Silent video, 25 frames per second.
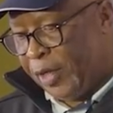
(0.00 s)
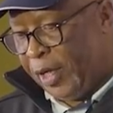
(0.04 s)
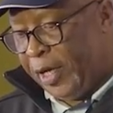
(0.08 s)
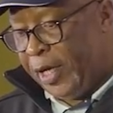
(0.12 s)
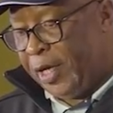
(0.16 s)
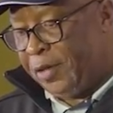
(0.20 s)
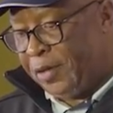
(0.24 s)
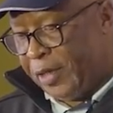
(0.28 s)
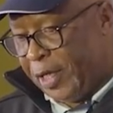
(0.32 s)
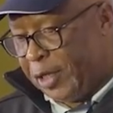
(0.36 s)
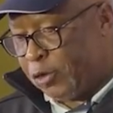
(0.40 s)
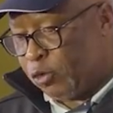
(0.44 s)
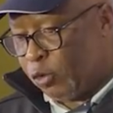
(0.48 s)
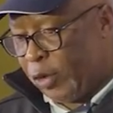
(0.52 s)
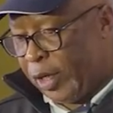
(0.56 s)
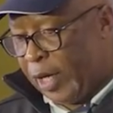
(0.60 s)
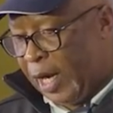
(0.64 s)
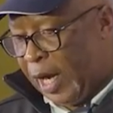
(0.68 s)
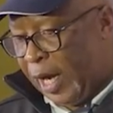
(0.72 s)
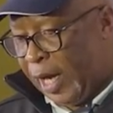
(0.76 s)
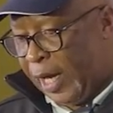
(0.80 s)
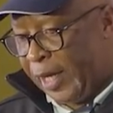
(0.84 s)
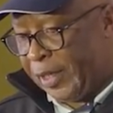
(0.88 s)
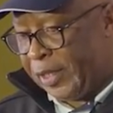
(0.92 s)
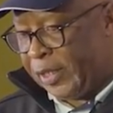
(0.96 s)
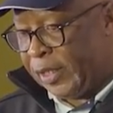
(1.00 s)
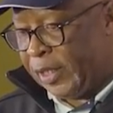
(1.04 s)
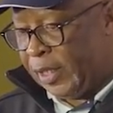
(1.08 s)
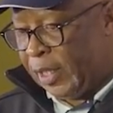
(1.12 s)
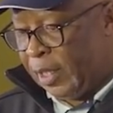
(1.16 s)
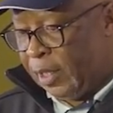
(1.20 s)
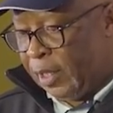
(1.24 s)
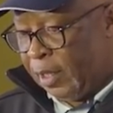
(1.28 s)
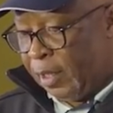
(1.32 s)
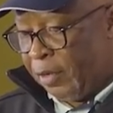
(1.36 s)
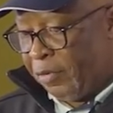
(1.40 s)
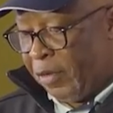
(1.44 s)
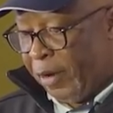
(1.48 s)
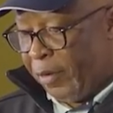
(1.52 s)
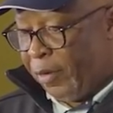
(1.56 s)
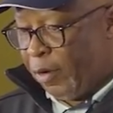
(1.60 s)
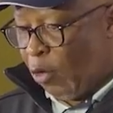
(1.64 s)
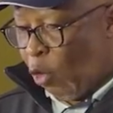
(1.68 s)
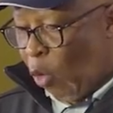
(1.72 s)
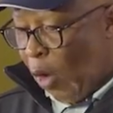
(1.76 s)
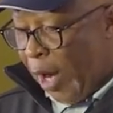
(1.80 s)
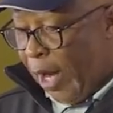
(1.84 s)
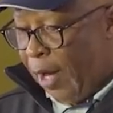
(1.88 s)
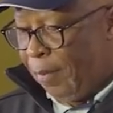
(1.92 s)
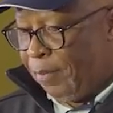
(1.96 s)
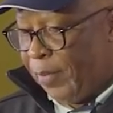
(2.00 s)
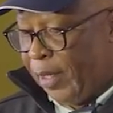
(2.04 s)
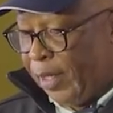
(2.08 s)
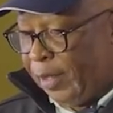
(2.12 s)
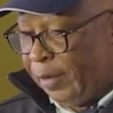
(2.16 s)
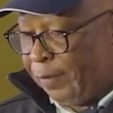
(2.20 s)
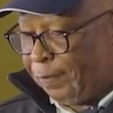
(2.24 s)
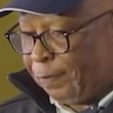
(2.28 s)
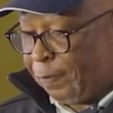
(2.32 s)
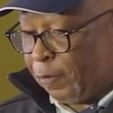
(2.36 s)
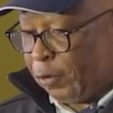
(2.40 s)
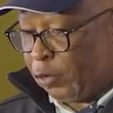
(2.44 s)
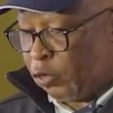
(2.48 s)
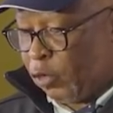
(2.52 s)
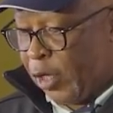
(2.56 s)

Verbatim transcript: In this regard, the requirement for